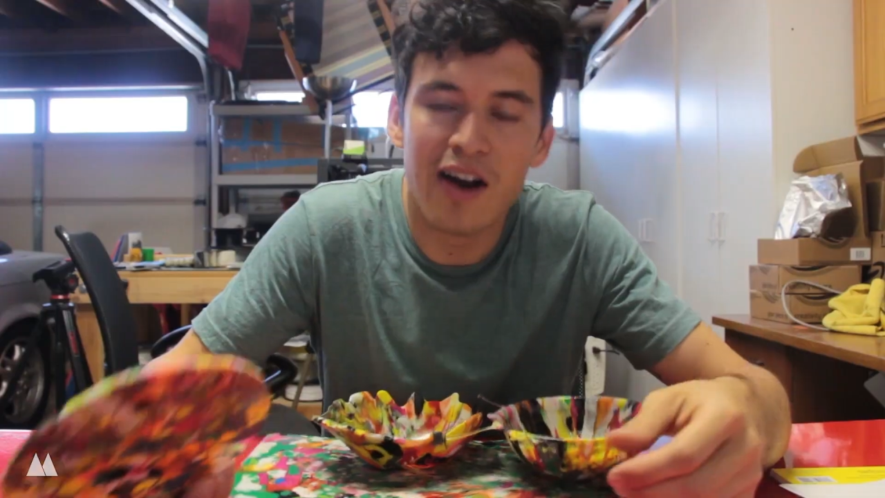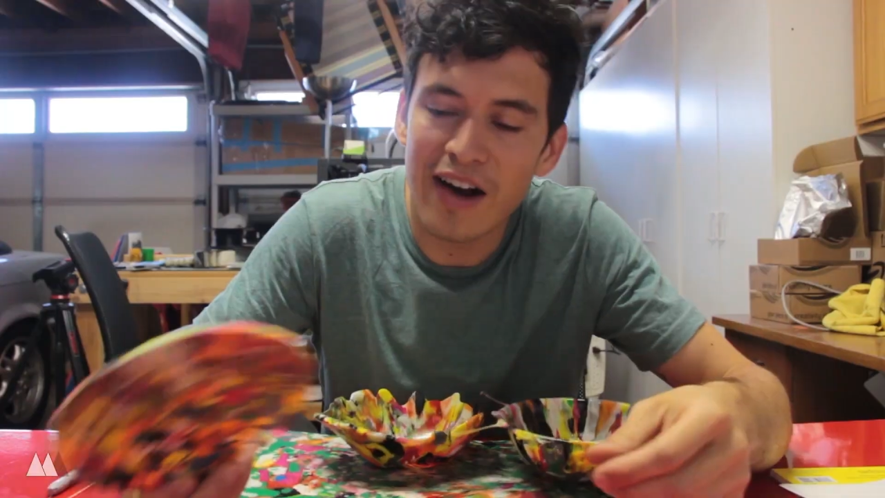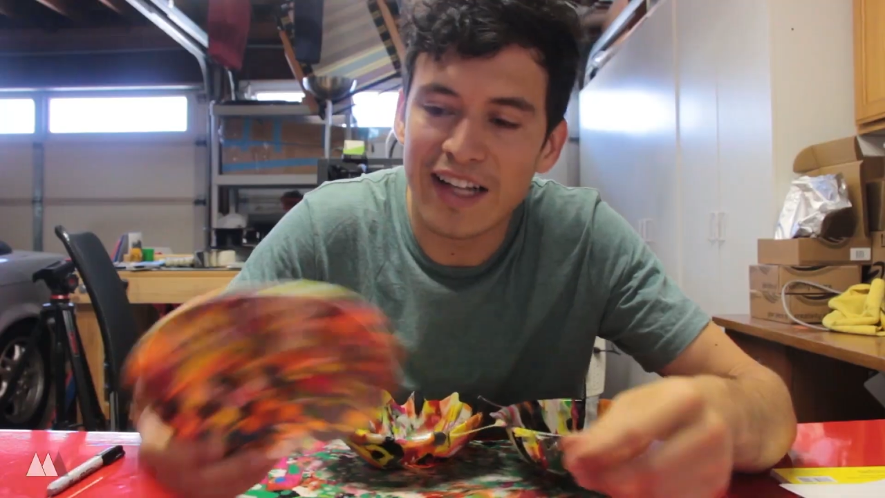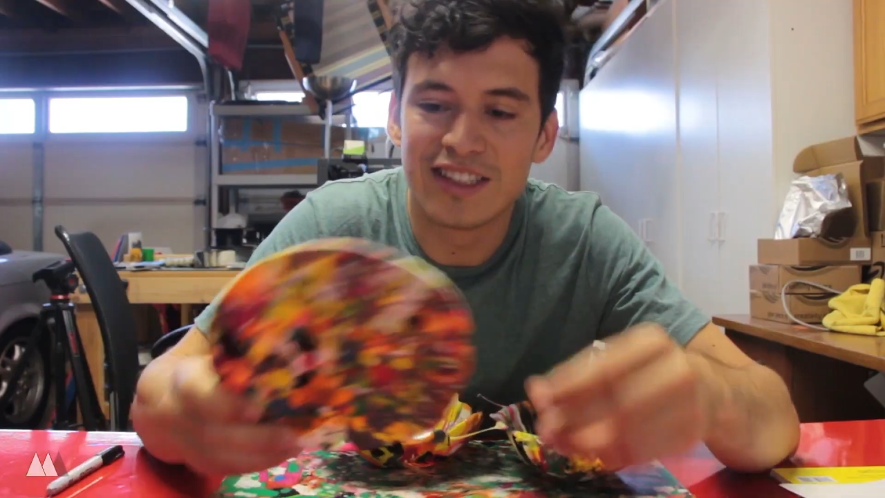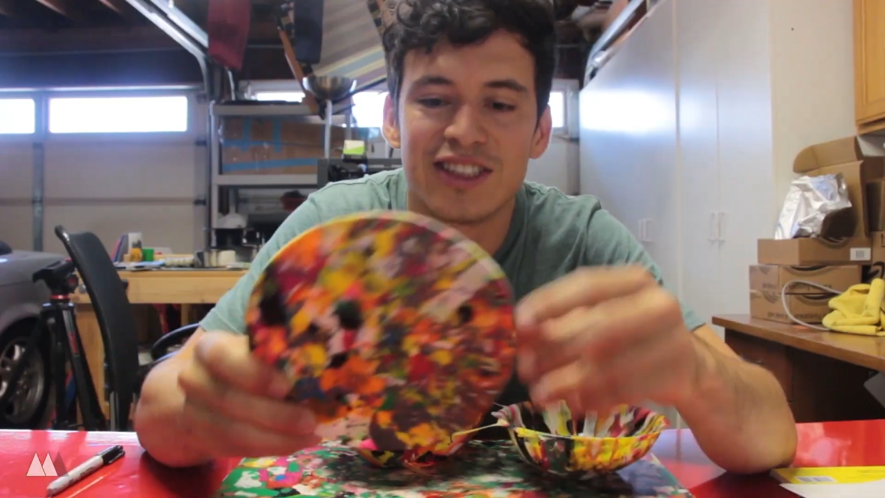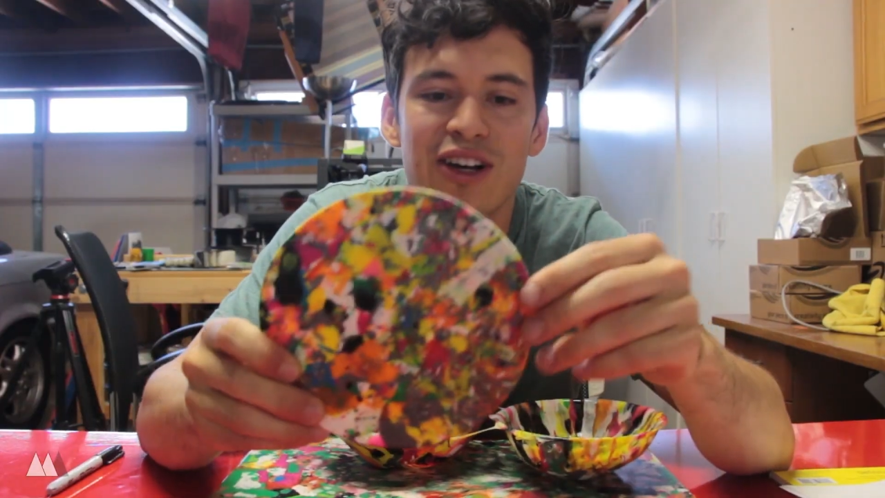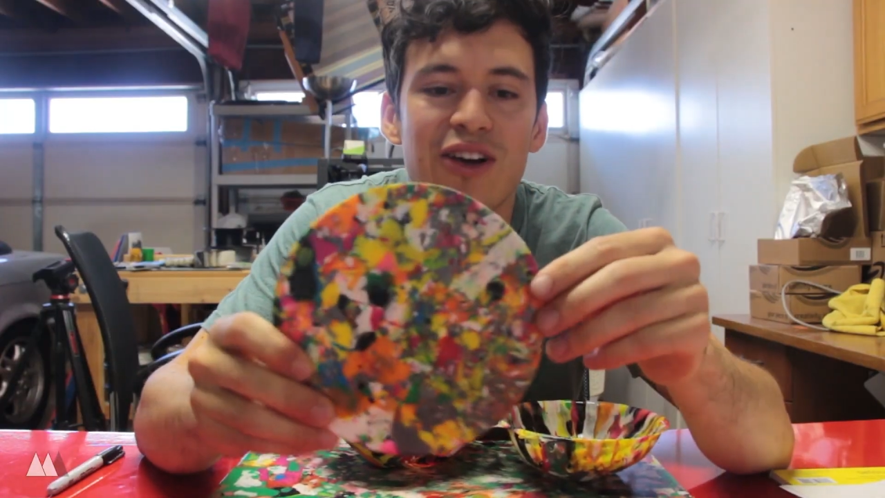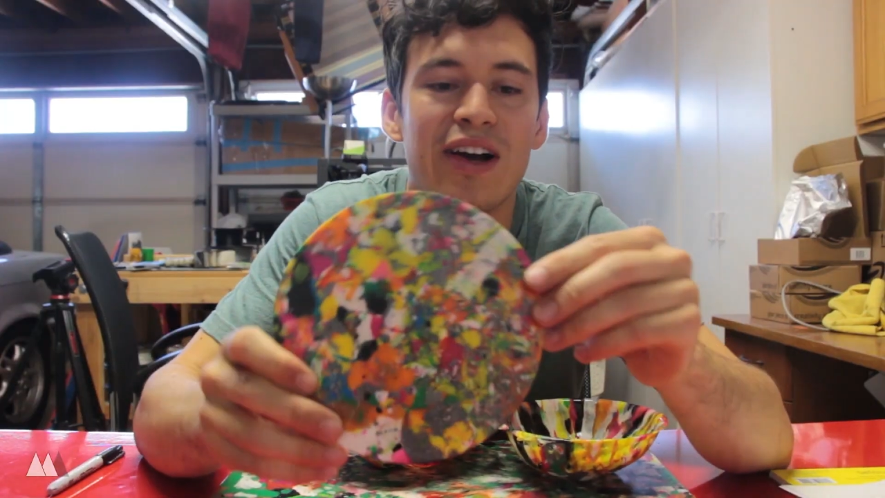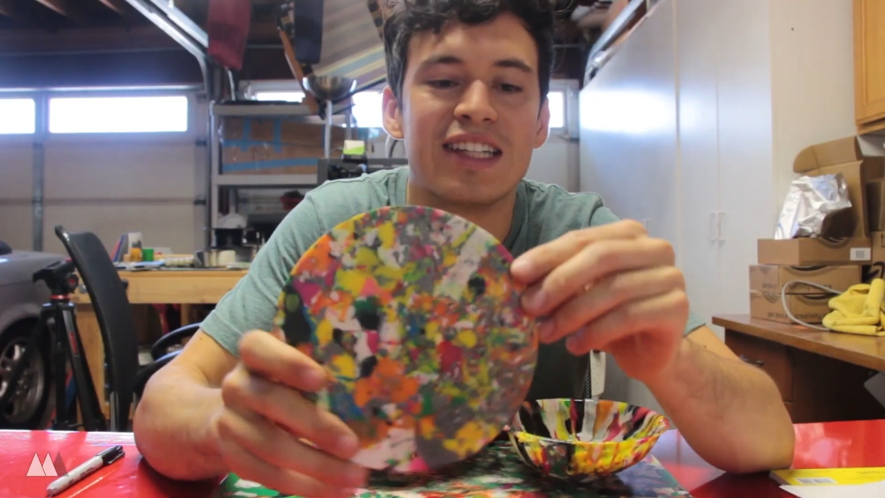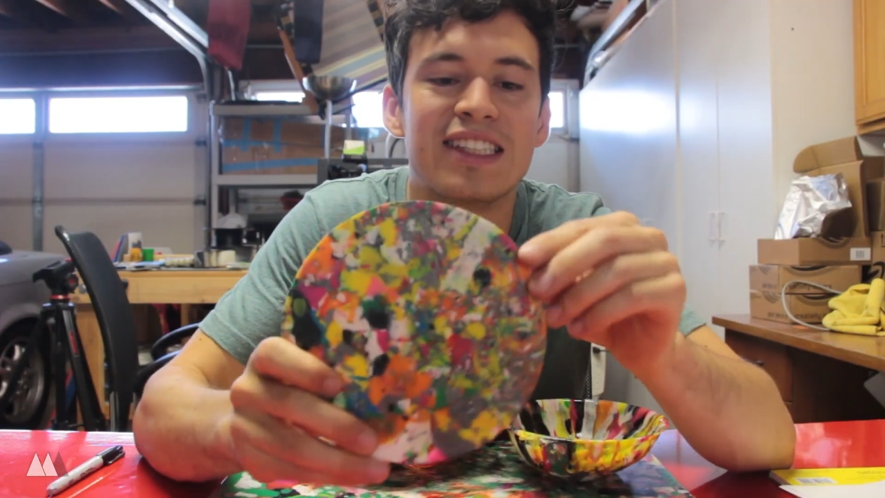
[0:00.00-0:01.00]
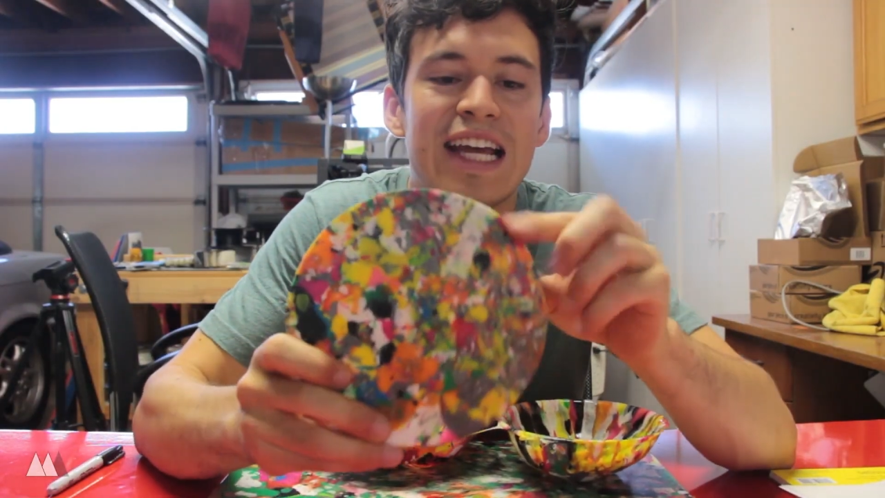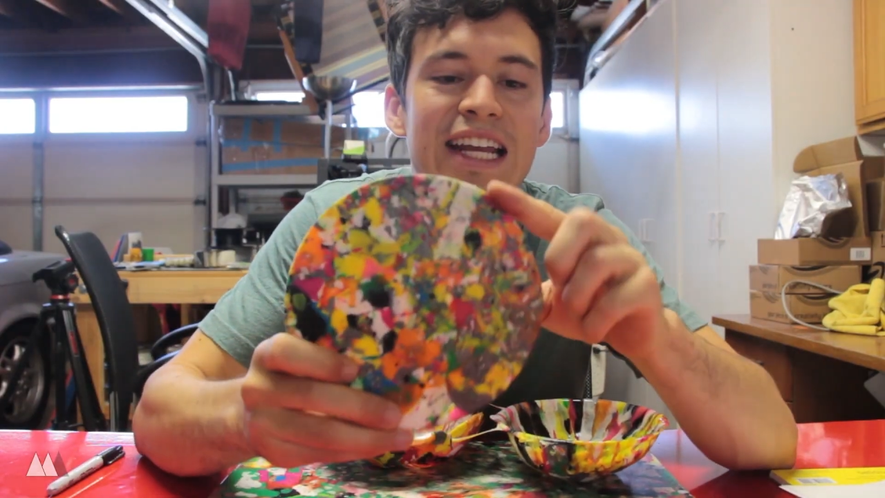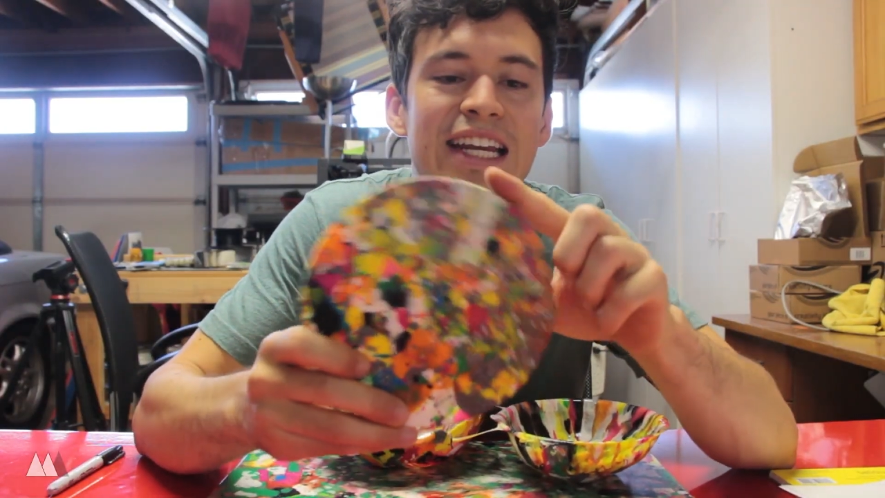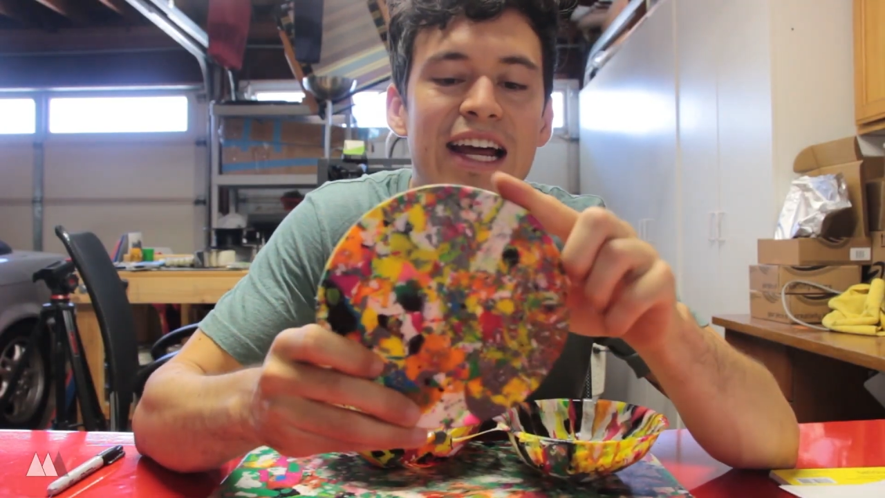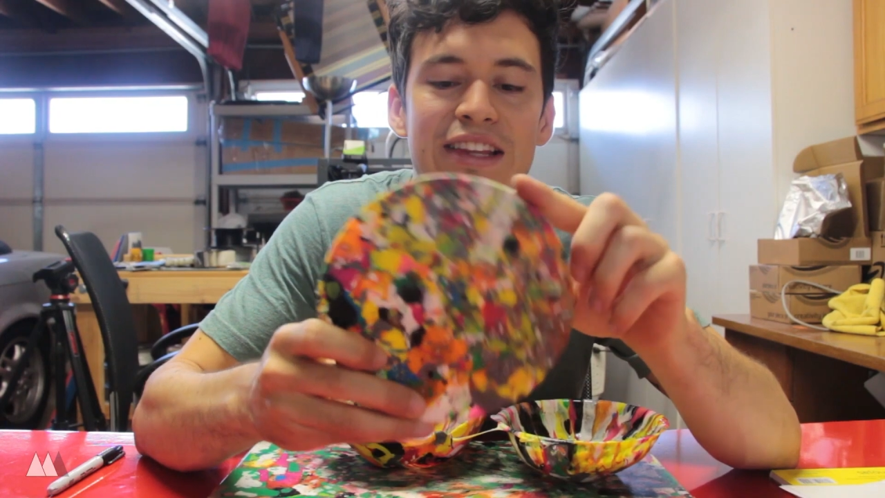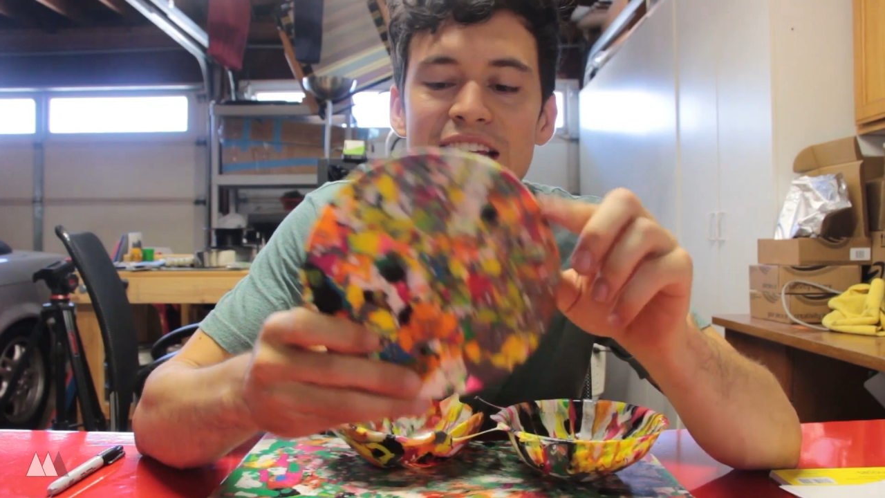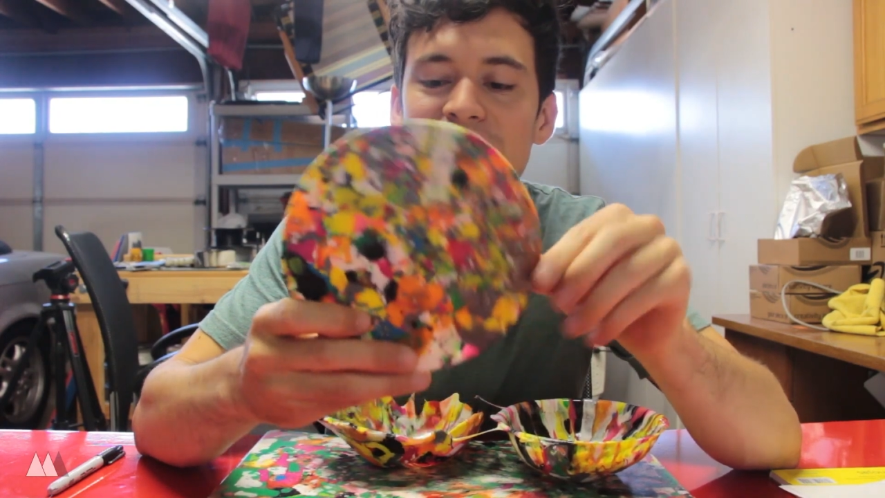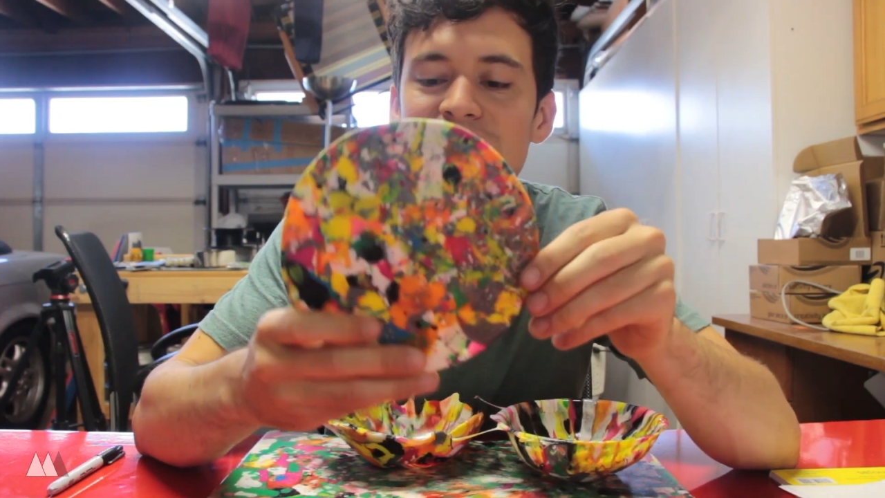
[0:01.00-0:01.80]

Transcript: All right, so I sanded out the